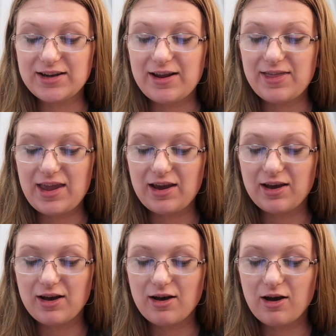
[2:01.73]
that I
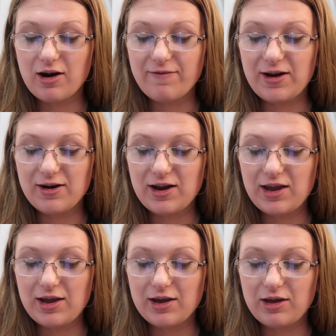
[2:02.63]
think are
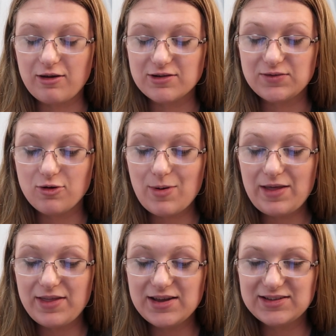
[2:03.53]
very useful
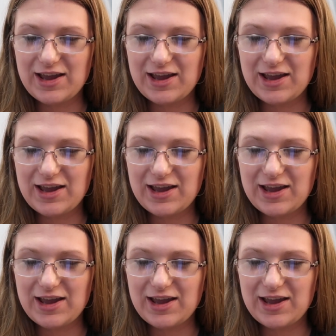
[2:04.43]
about this,